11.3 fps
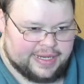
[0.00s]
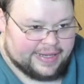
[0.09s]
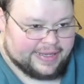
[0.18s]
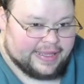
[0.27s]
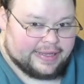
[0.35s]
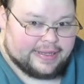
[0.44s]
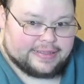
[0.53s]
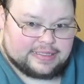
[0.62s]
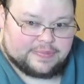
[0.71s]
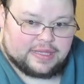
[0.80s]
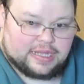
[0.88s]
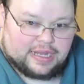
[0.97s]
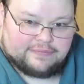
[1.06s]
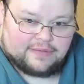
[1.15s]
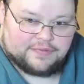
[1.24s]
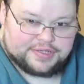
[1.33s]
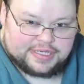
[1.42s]
And again, it's something that I've
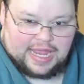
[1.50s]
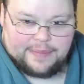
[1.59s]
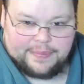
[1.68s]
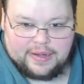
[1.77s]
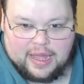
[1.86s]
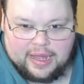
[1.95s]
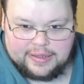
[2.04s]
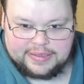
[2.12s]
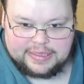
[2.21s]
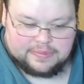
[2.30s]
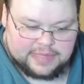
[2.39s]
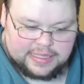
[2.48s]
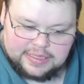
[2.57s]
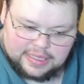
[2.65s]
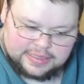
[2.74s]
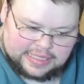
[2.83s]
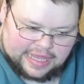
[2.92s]
never seen happen on a system that
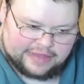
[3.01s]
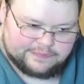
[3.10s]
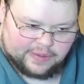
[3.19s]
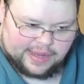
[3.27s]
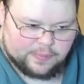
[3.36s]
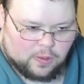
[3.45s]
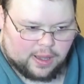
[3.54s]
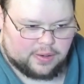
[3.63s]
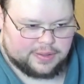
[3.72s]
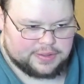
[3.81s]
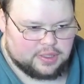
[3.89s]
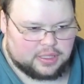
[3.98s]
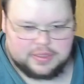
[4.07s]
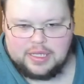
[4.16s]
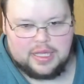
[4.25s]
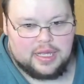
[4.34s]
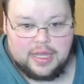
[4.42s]
doesn't have pipewire installed.
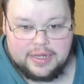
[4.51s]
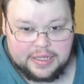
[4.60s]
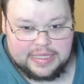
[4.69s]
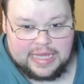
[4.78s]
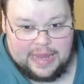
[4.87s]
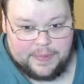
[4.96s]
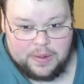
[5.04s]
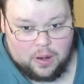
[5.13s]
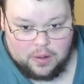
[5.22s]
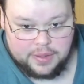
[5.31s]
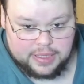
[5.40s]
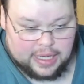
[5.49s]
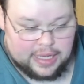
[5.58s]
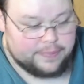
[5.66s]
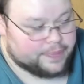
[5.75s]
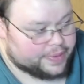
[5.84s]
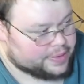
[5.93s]
It doesn't happen all the
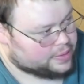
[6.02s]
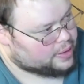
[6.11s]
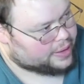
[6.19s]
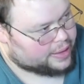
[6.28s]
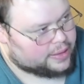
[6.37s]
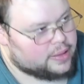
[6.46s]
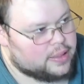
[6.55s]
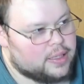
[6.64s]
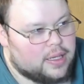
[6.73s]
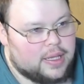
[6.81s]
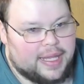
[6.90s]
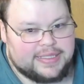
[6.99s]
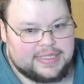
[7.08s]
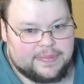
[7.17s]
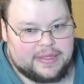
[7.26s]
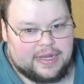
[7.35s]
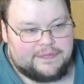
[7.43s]
time, but again, it's
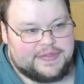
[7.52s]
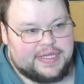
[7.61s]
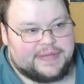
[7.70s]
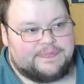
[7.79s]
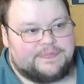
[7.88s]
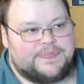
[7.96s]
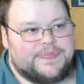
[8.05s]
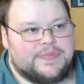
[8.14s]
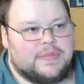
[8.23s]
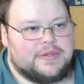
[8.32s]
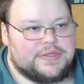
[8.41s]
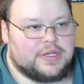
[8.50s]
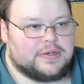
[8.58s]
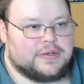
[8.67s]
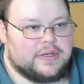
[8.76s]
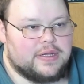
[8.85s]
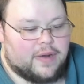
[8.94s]
something I've seen.
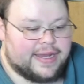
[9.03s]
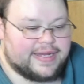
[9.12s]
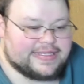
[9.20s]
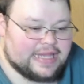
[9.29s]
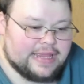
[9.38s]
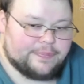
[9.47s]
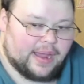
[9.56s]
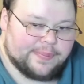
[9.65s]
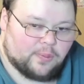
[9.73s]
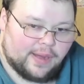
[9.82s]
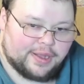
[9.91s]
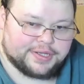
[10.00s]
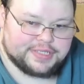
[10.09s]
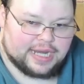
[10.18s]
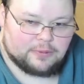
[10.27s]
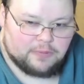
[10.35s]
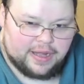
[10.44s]
So when I say Pipewire is
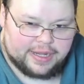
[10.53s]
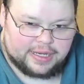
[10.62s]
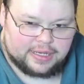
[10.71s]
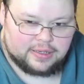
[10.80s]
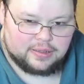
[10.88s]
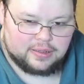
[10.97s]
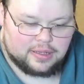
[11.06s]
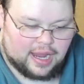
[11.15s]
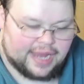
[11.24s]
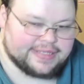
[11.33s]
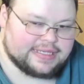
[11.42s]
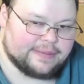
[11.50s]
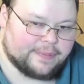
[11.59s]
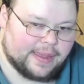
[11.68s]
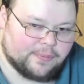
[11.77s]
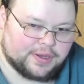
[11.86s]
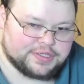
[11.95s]
not ready, I say
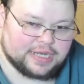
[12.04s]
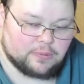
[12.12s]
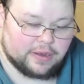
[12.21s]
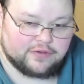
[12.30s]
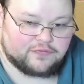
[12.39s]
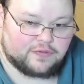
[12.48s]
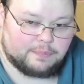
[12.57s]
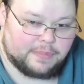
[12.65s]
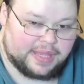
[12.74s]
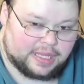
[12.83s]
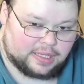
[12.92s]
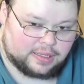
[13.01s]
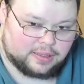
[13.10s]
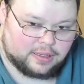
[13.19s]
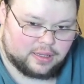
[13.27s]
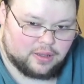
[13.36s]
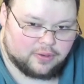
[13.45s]
Pipewire is not ready for me.
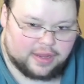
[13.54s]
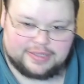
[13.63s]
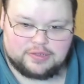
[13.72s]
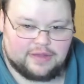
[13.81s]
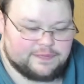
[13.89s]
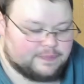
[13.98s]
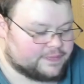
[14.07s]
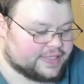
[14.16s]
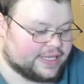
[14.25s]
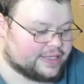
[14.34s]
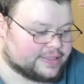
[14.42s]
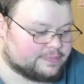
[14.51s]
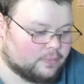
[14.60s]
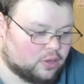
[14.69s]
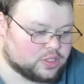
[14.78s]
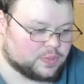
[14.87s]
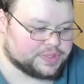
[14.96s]
Okay, so I've said this
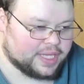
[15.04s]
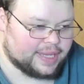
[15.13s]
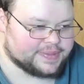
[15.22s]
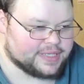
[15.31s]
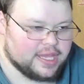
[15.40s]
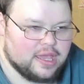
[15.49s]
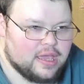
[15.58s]
multiple times.